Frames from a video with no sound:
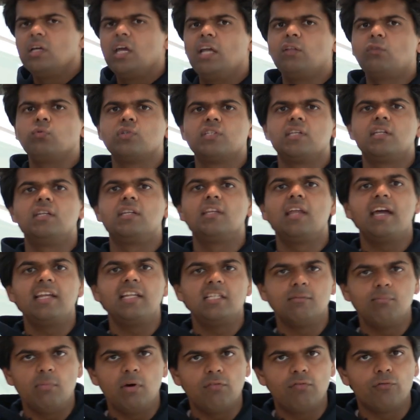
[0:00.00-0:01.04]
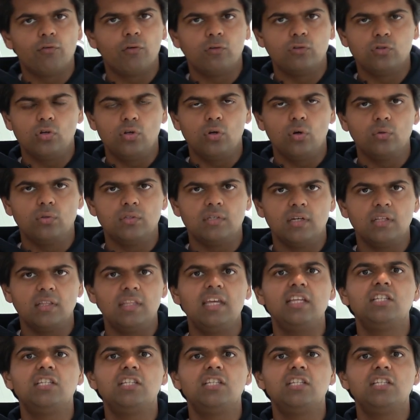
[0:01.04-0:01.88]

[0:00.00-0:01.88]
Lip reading: it was a nightmare for Toyota.